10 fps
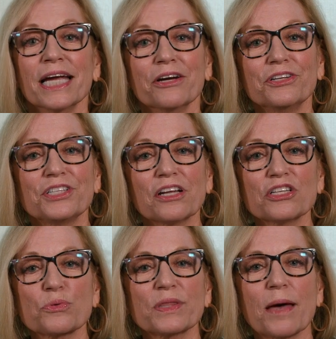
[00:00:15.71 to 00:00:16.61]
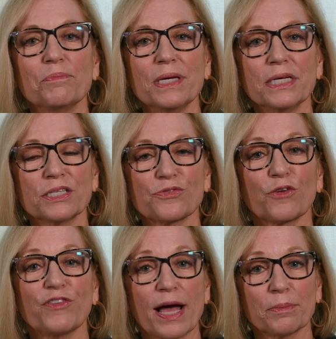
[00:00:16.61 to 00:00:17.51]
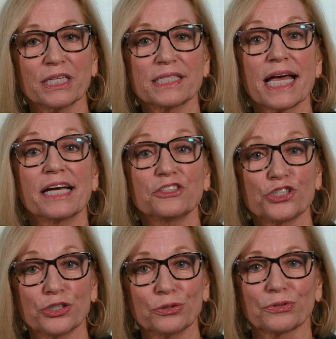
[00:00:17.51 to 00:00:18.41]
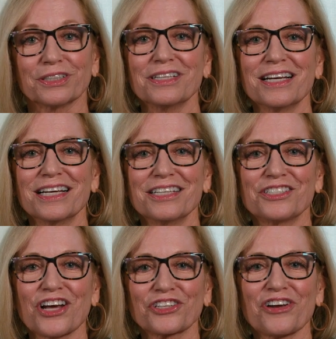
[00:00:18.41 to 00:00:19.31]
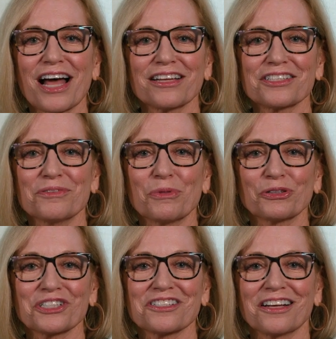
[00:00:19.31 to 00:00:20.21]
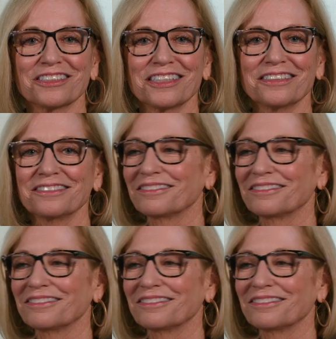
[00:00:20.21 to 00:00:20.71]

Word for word: Here to tell us what that means for families and children is Dr. Allison Moltisanti.